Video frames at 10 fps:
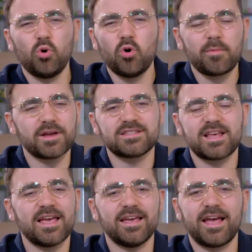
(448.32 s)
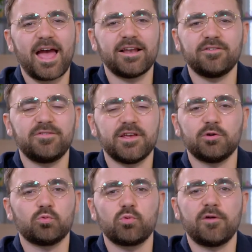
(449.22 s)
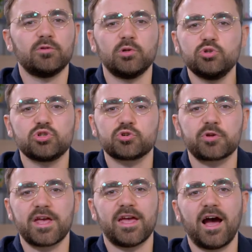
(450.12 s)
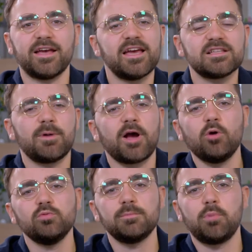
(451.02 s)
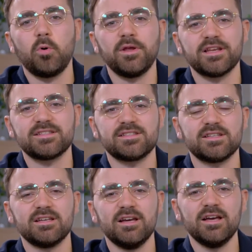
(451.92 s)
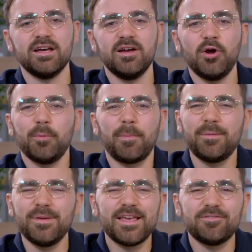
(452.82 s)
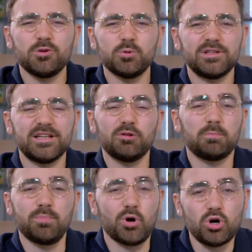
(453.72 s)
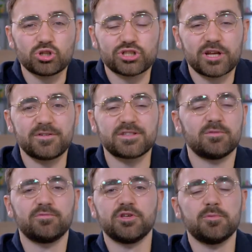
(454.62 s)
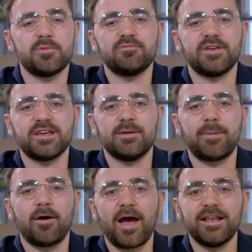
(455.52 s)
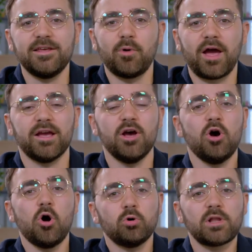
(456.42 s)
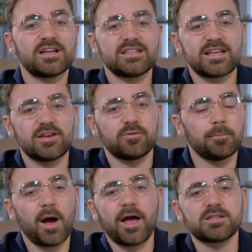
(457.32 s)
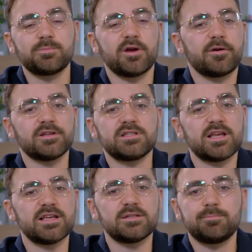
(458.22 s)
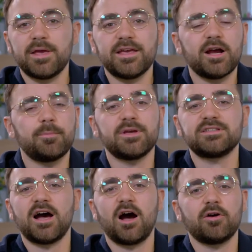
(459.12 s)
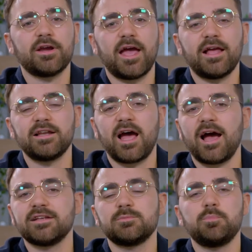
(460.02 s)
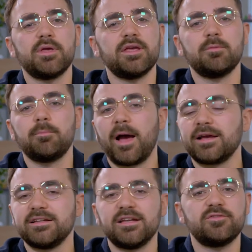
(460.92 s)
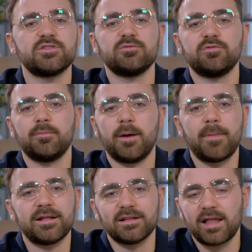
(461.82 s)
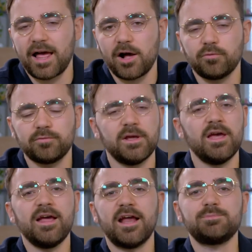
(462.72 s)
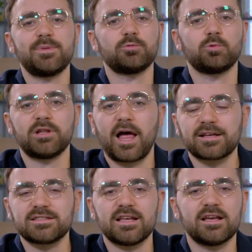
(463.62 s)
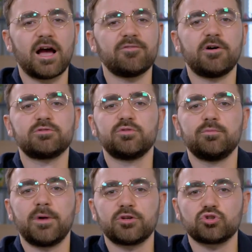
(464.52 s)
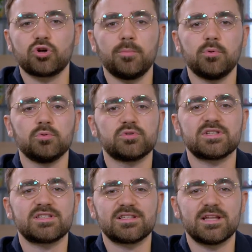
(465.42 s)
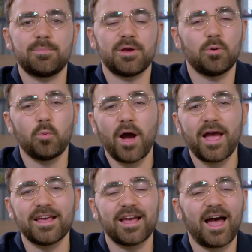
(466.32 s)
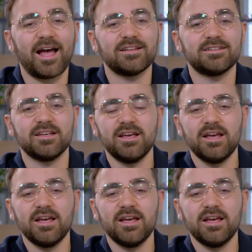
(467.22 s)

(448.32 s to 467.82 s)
nor am I saying anything revolutionary here. I guess my only point is to maybe give you a little push if it's something you've been thinking about anyway. All I can say from my experience is picking up a guitar again has been magnificent for my mental health. It's been relaxing, I felt some of my troubles slipping away, and